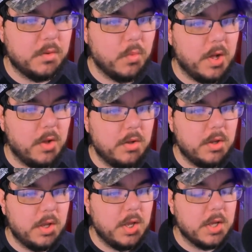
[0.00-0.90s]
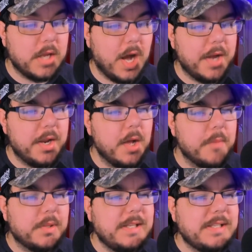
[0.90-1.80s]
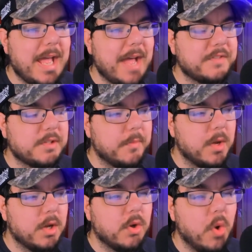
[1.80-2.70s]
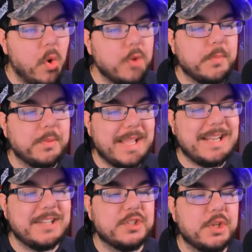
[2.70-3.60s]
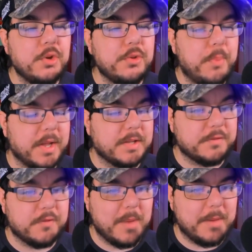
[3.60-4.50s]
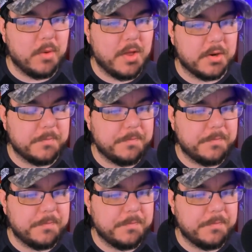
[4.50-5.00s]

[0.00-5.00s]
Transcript: Well, God, please have some gold-plated toothpicks for my brother.